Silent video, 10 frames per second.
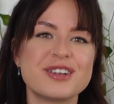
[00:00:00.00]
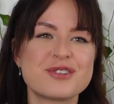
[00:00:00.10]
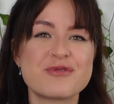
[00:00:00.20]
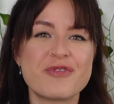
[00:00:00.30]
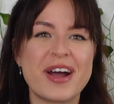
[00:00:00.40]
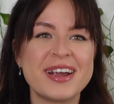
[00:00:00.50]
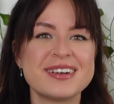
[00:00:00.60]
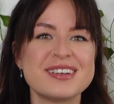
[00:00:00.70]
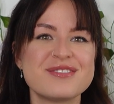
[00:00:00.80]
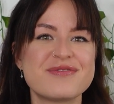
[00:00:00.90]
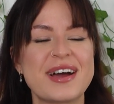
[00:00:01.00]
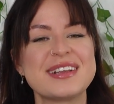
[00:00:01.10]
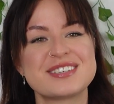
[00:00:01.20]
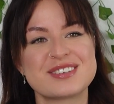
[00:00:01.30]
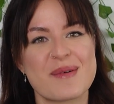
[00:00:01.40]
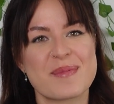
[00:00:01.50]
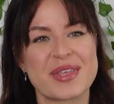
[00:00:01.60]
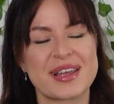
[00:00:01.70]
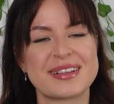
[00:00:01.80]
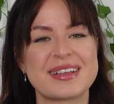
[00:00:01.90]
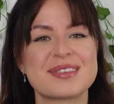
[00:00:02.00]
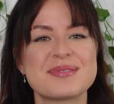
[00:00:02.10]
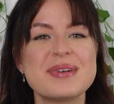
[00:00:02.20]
to finally find something that